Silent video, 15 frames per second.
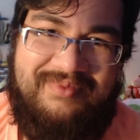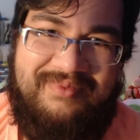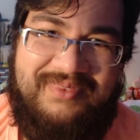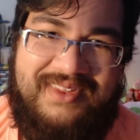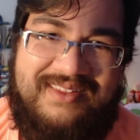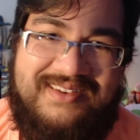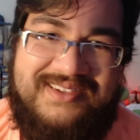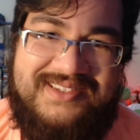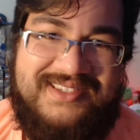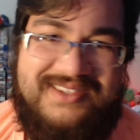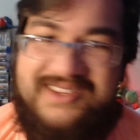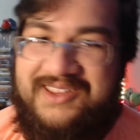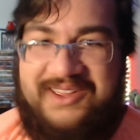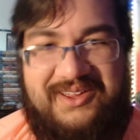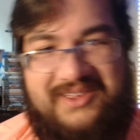Because
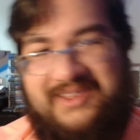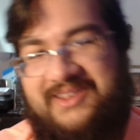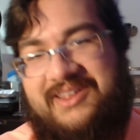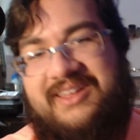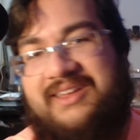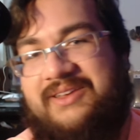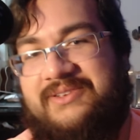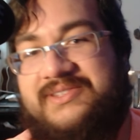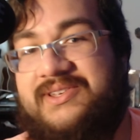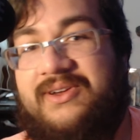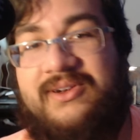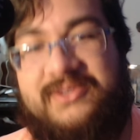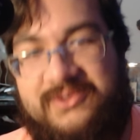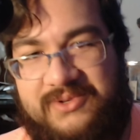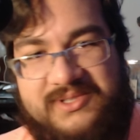you see all
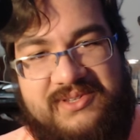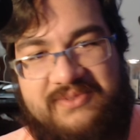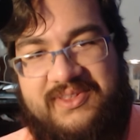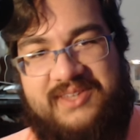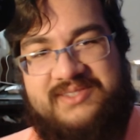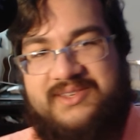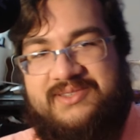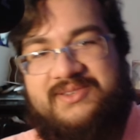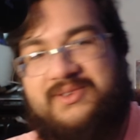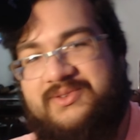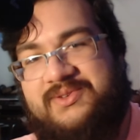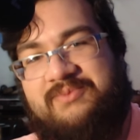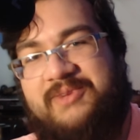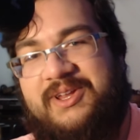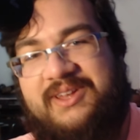sorts of things on
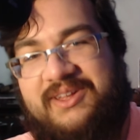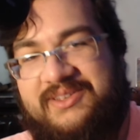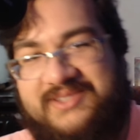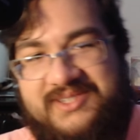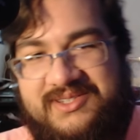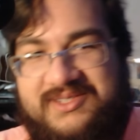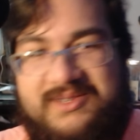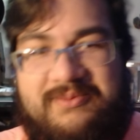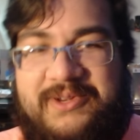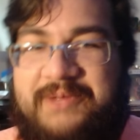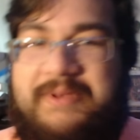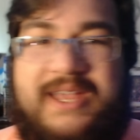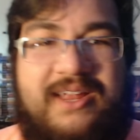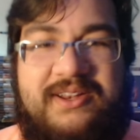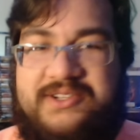social media. You'll see somebody
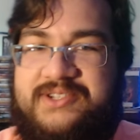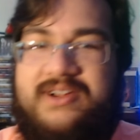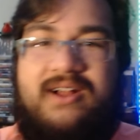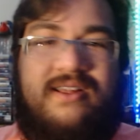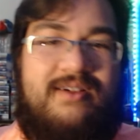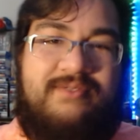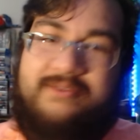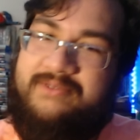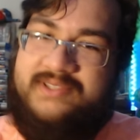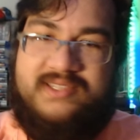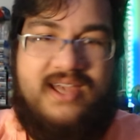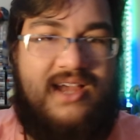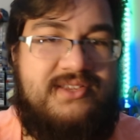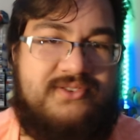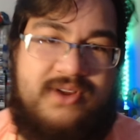making a shot off of a
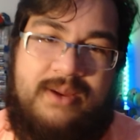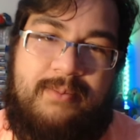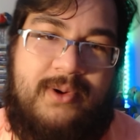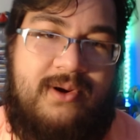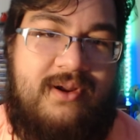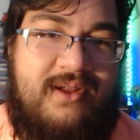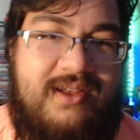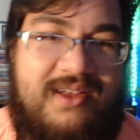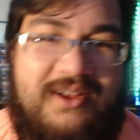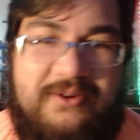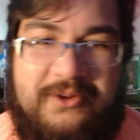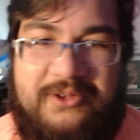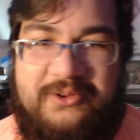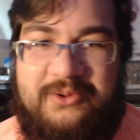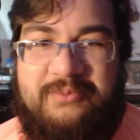skyscraper
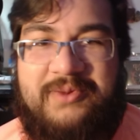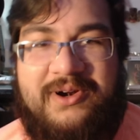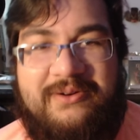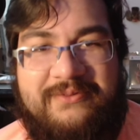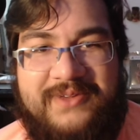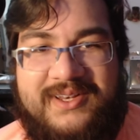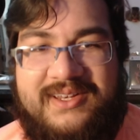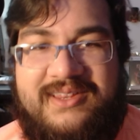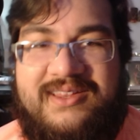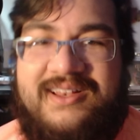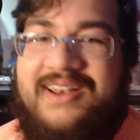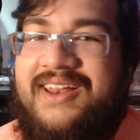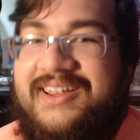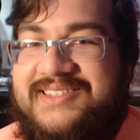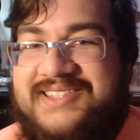with Dude Perfect, and the
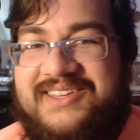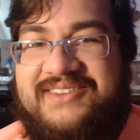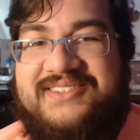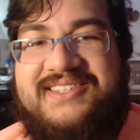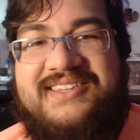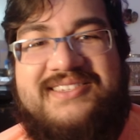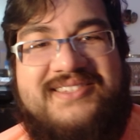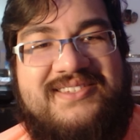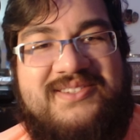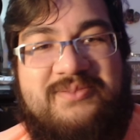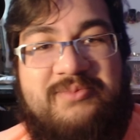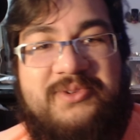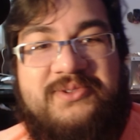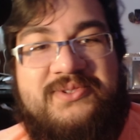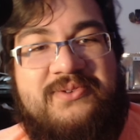next thing you see is just a
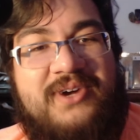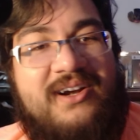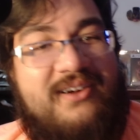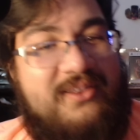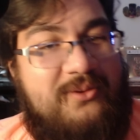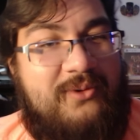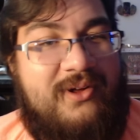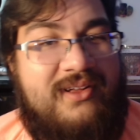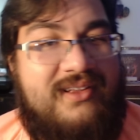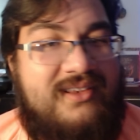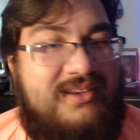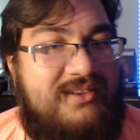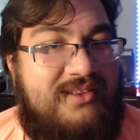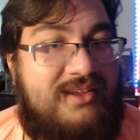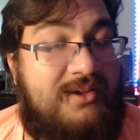blue square on the wall, and
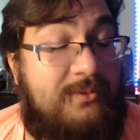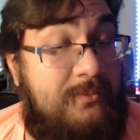you're like,